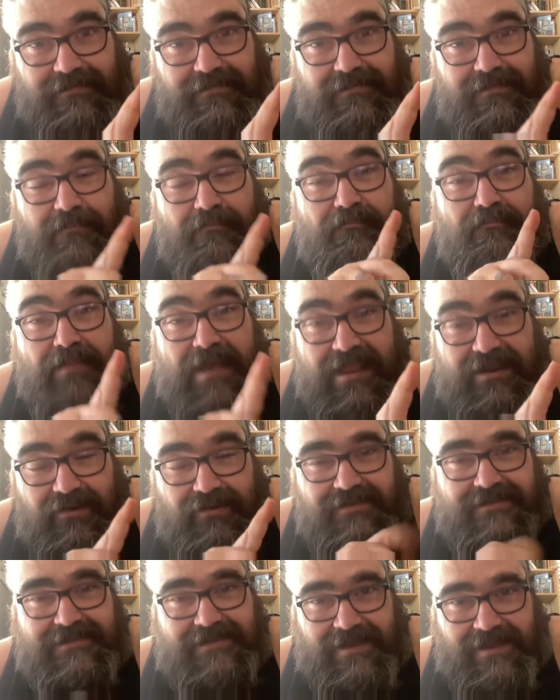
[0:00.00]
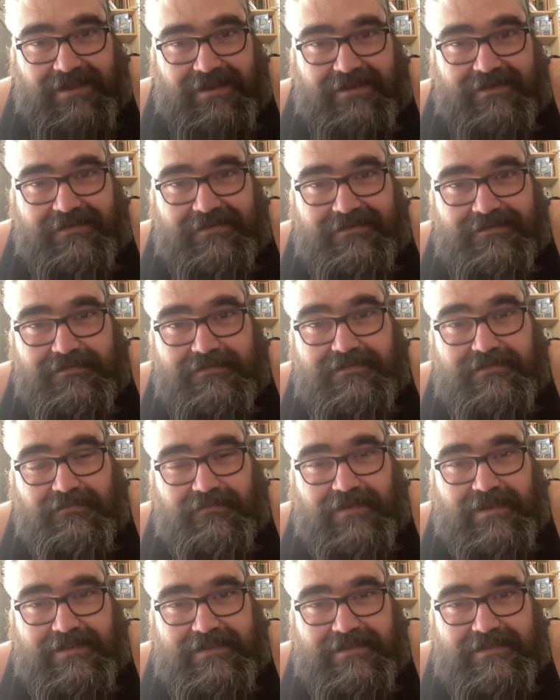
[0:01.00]
The better sign to
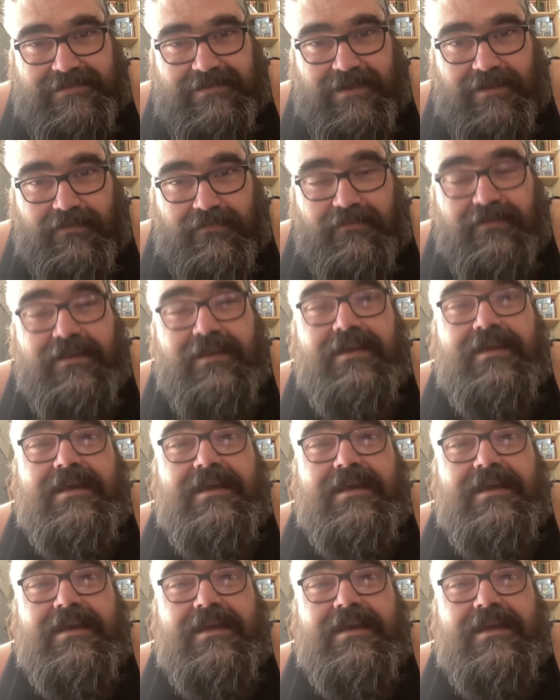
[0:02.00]
find this out